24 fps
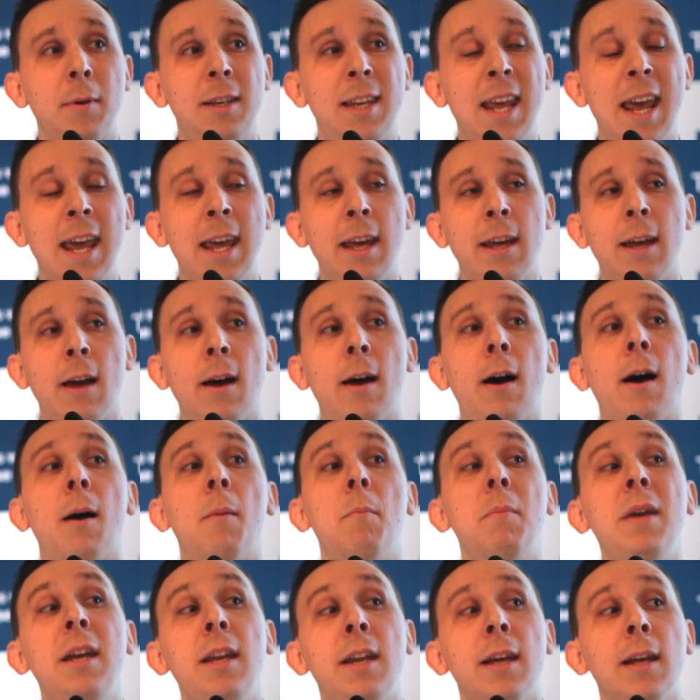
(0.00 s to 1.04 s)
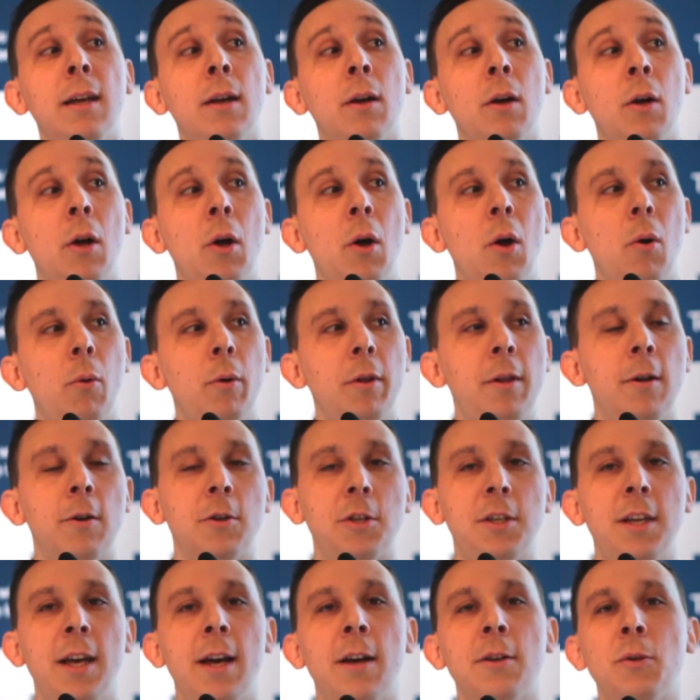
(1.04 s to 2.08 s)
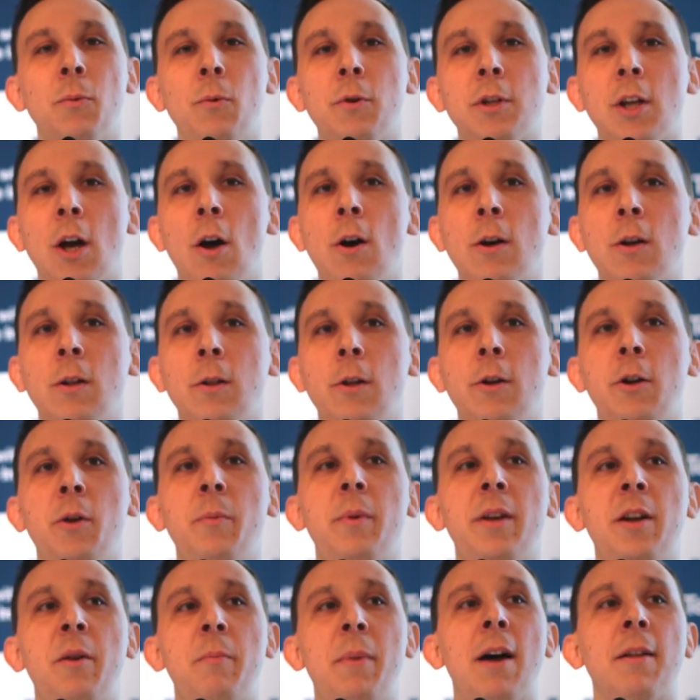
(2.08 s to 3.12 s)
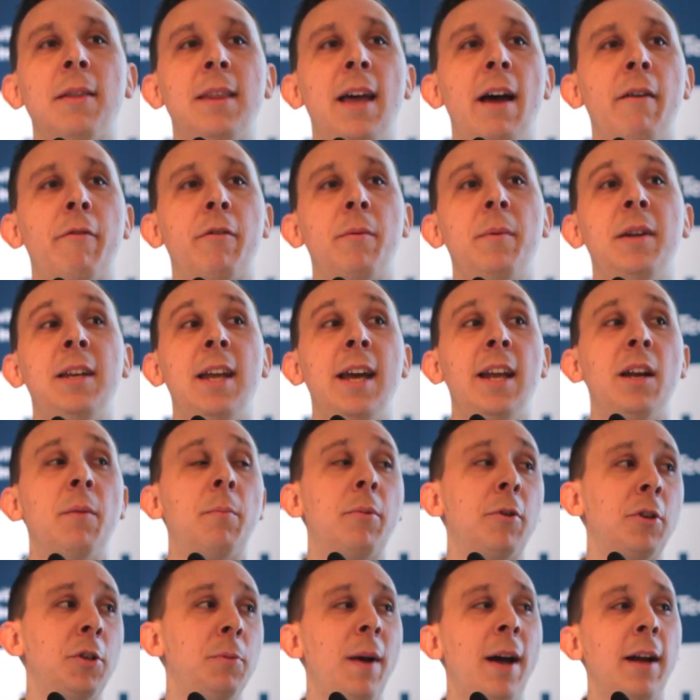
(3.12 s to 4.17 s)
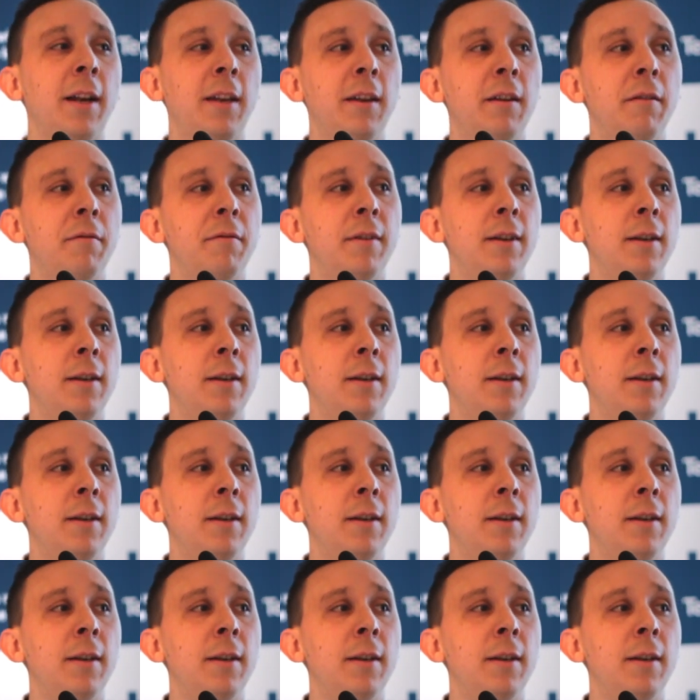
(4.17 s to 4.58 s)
take a meeting with your sales, and we'll talk a little bit about that from a data perspective.